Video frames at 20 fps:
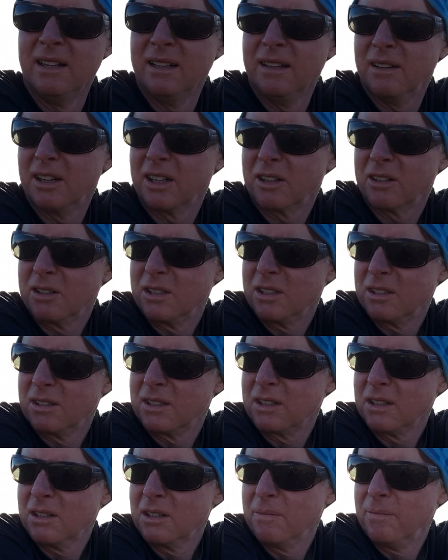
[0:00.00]
I could just
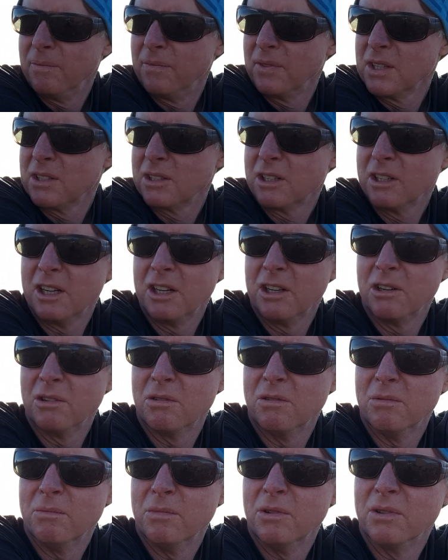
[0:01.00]
sit here
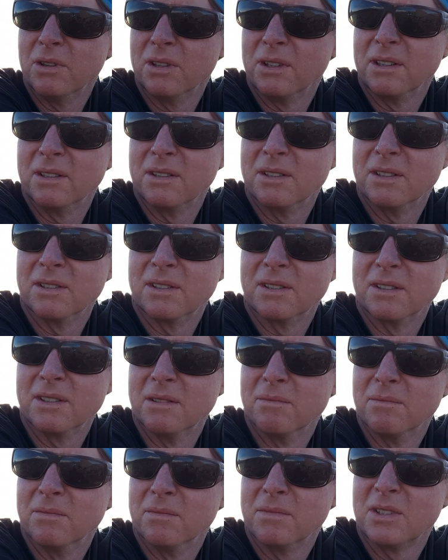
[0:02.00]
all morning and just
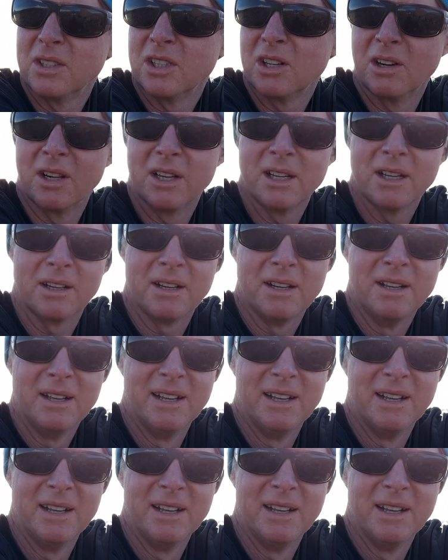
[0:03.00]
chill out.